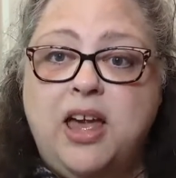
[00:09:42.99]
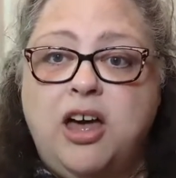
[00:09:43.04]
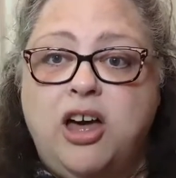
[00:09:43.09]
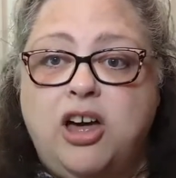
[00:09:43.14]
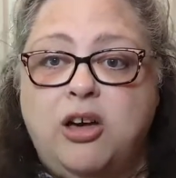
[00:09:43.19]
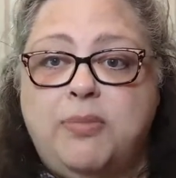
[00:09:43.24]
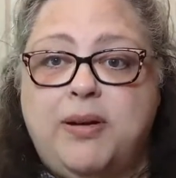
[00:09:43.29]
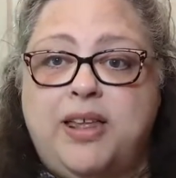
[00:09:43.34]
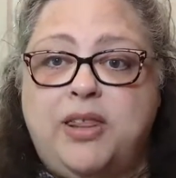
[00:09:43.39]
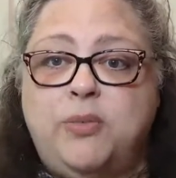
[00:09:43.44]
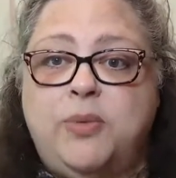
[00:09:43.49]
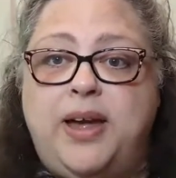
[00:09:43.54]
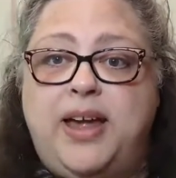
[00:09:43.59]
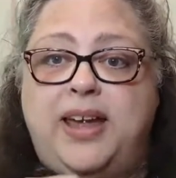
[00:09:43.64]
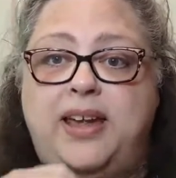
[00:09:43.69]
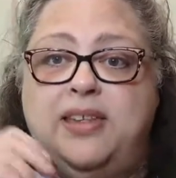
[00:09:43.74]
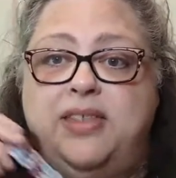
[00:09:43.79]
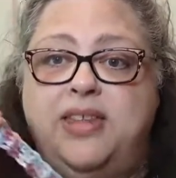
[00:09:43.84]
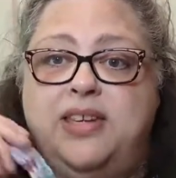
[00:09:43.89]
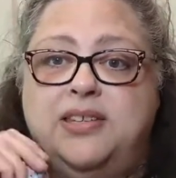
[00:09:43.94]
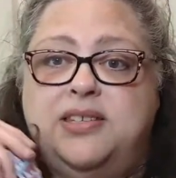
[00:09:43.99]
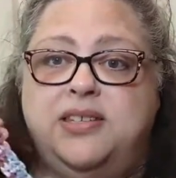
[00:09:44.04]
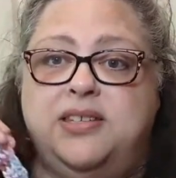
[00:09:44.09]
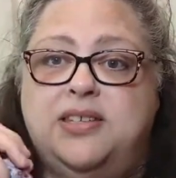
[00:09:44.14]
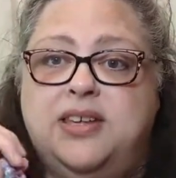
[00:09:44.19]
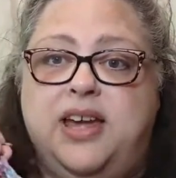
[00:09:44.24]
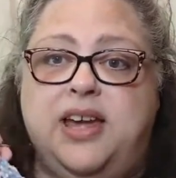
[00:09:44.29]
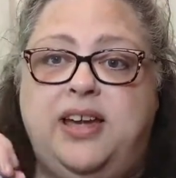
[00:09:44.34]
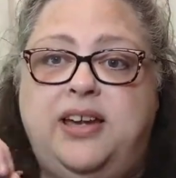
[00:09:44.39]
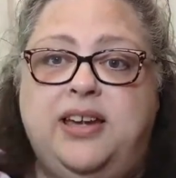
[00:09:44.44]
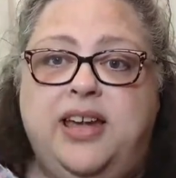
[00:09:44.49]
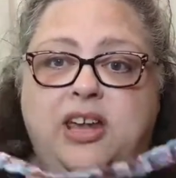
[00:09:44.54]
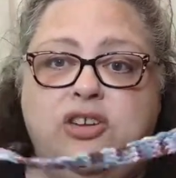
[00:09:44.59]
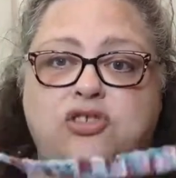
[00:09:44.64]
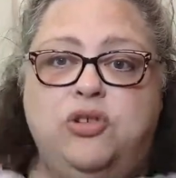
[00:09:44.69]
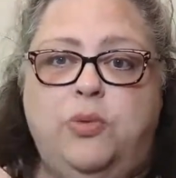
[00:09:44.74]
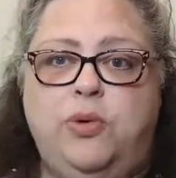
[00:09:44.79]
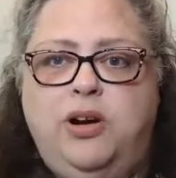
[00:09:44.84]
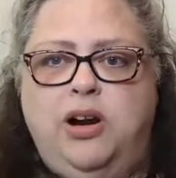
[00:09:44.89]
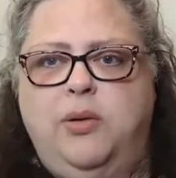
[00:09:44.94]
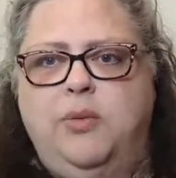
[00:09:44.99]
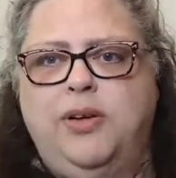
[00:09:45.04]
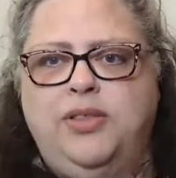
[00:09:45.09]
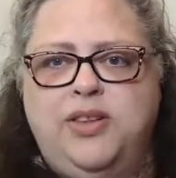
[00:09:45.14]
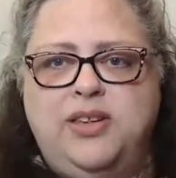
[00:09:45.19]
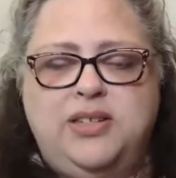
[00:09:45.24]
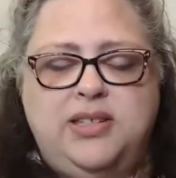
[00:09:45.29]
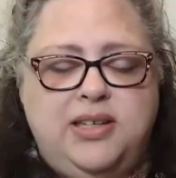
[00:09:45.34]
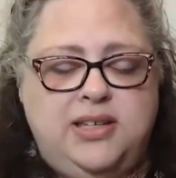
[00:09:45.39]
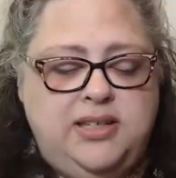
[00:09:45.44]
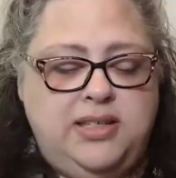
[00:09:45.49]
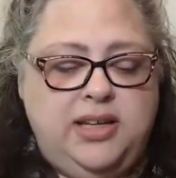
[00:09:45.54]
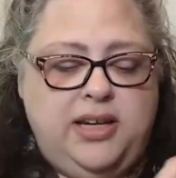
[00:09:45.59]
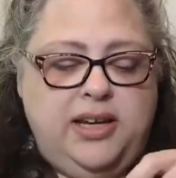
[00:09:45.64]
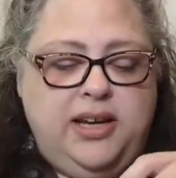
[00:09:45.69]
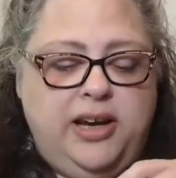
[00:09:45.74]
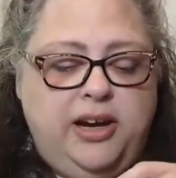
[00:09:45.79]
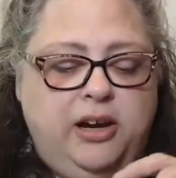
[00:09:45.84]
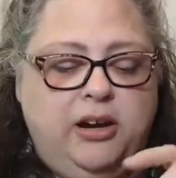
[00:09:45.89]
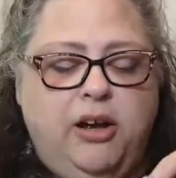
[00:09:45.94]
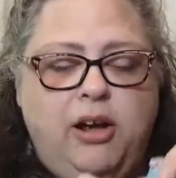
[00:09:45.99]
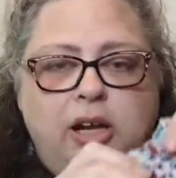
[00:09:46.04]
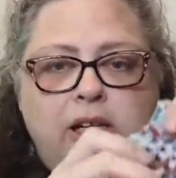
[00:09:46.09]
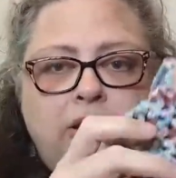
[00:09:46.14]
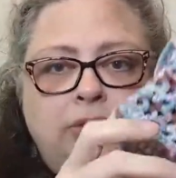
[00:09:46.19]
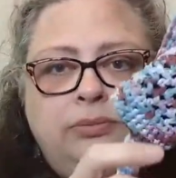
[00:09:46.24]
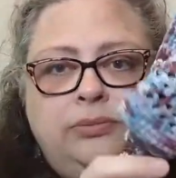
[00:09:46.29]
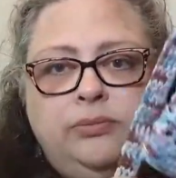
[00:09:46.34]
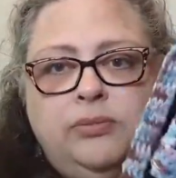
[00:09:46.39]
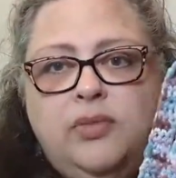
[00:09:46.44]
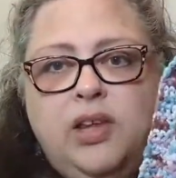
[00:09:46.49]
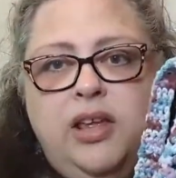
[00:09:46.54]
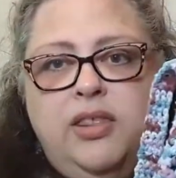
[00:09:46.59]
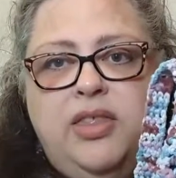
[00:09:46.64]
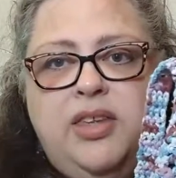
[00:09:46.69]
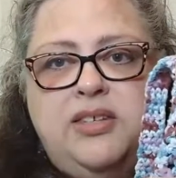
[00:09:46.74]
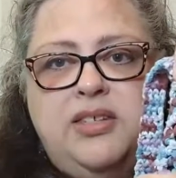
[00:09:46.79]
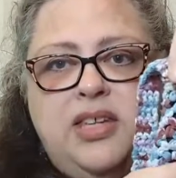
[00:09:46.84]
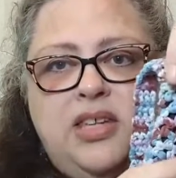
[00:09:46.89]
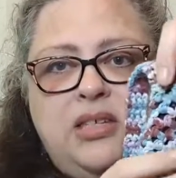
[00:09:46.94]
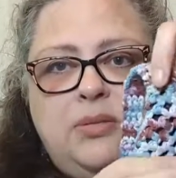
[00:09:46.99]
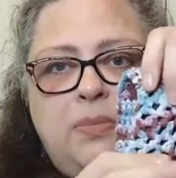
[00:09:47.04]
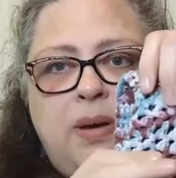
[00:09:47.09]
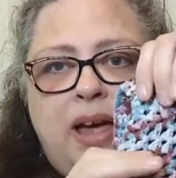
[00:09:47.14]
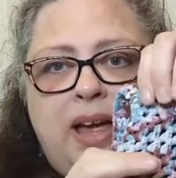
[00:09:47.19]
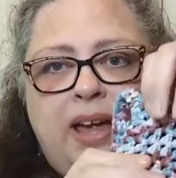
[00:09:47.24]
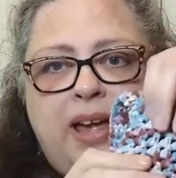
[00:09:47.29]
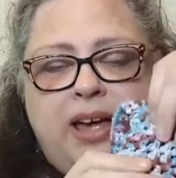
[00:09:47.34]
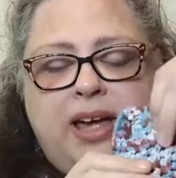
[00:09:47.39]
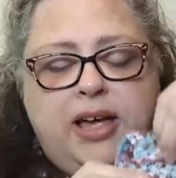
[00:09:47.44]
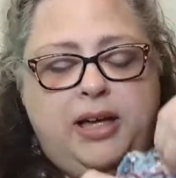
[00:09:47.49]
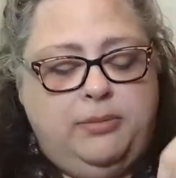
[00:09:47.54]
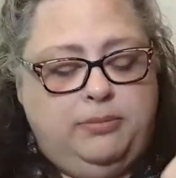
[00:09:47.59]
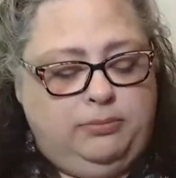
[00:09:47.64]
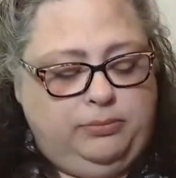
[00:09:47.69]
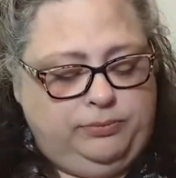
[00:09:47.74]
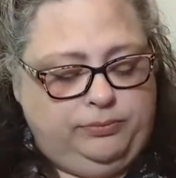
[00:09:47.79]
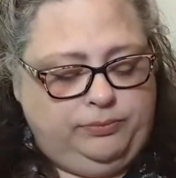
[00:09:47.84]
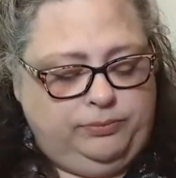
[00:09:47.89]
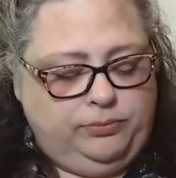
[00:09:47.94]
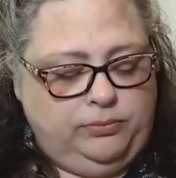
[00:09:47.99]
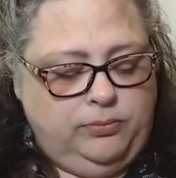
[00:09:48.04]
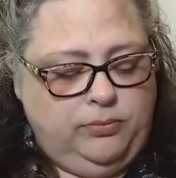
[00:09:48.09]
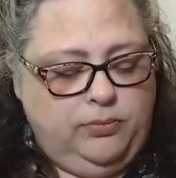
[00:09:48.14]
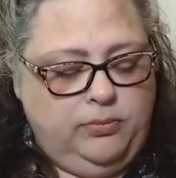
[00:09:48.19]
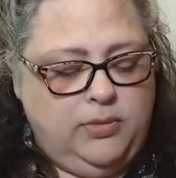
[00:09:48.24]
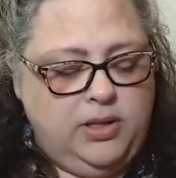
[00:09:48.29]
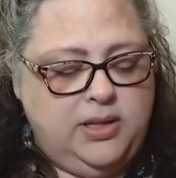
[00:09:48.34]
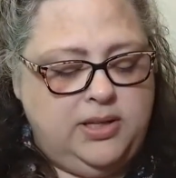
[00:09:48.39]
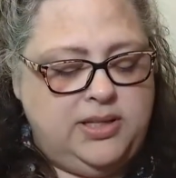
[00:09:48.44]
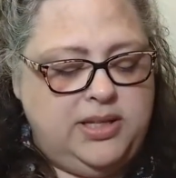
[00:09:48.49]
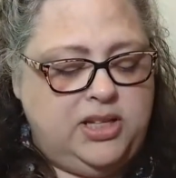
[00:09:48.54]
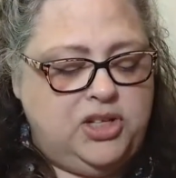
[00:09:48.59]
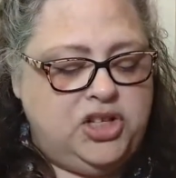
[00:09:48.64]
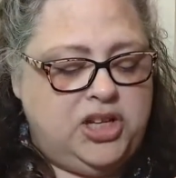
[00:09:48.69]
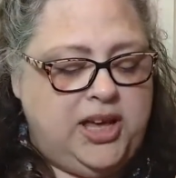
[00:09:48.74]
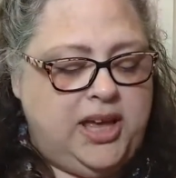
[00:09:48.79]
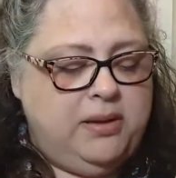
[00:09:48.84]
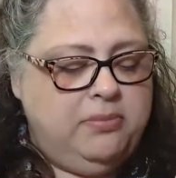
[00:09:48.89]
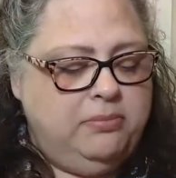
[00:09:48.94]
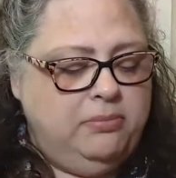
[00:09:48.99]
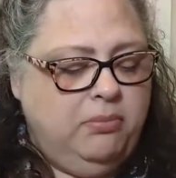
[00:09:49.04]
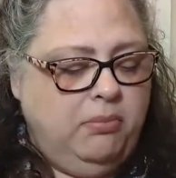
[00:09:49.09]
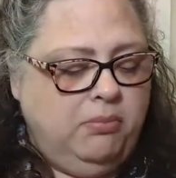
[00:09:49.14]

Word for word: Oh, by the way, this, uh, in case you're wondering what this is sitting here, this is my um, C G M,